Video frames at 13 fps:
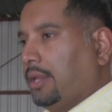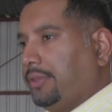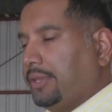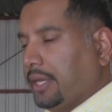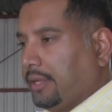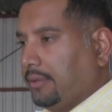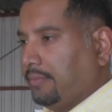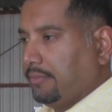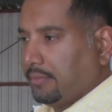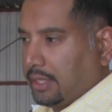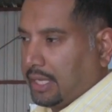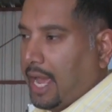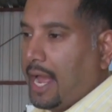the
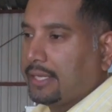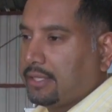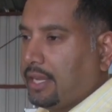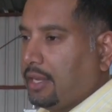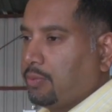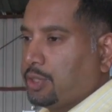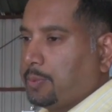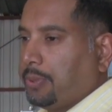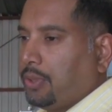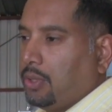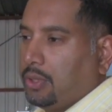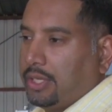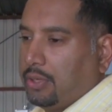gas tank was
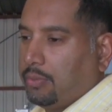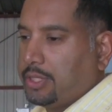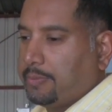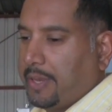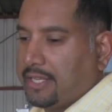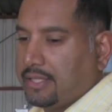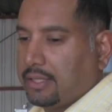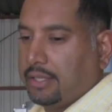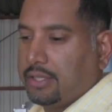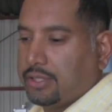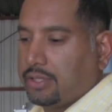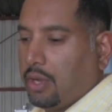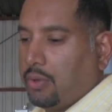pulled, it was basically
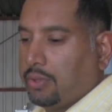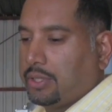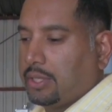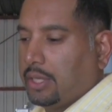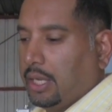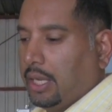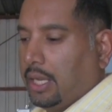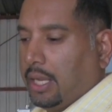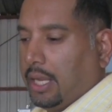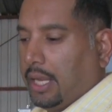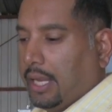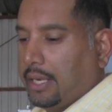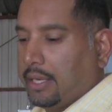soaked
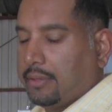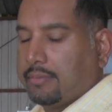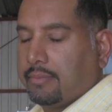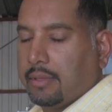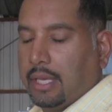in a